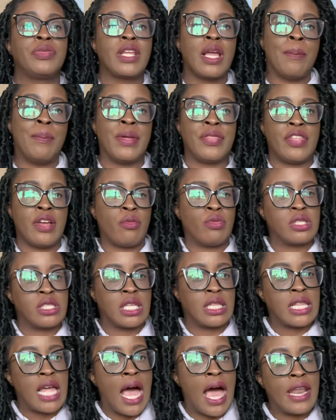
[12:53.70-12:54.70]
but there was a
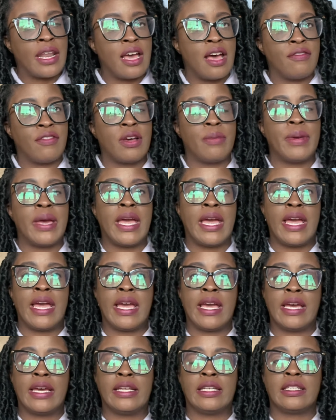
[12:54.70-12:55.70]
lot of them,
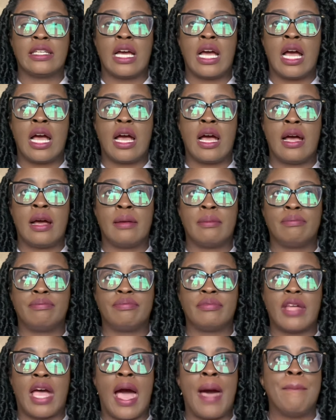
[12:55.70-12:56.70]
and um,
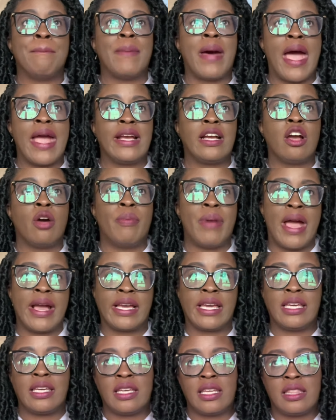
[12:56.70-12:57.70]
I might go back
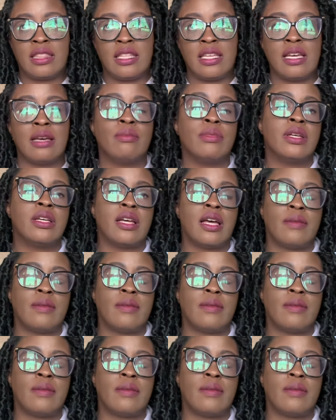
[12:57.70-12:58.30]
and get them.